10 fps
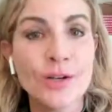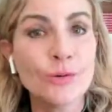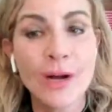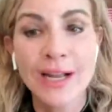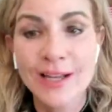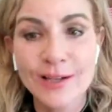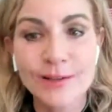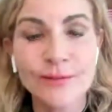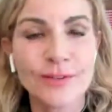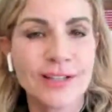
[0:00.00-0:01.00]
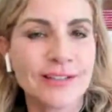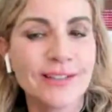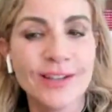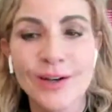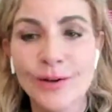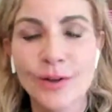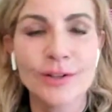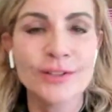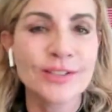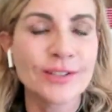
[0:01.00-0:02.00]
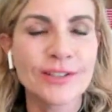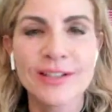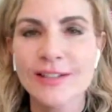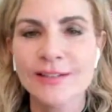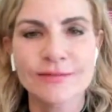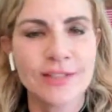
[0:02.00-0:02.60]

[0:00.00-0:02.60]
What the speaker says: New wave, the alternative.